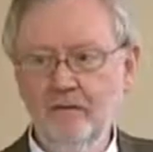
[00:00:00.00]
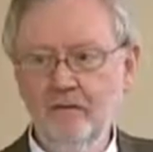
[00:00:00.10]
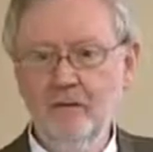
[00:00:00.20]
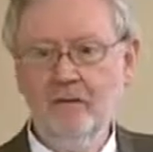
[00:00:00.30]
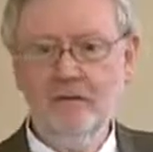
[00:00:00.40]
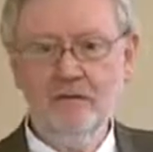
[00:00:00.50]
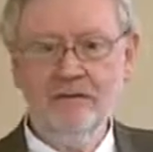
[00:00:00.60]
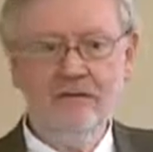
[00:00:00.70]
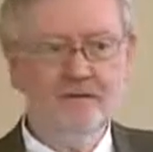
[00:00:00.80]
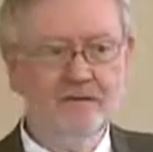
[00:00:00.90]
a local
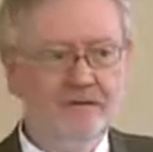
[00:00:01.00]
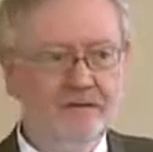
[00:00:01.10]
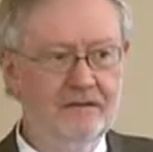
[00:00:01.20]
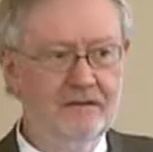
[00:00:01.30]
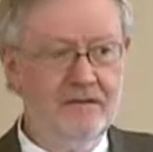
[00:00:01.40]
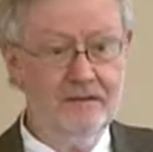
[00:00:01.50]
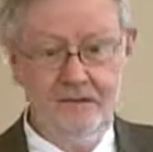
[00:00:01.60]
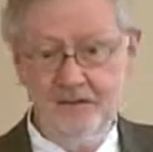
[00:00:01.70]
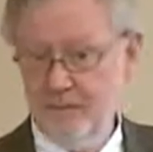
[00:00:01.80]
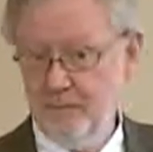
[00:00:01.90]
person to sit and ask,
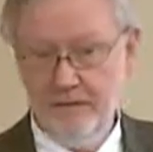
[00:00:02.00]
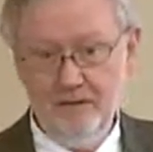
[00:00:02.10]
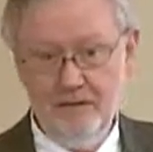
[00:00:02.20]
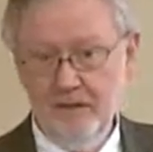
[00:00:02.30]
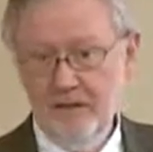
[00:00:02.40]
and it's really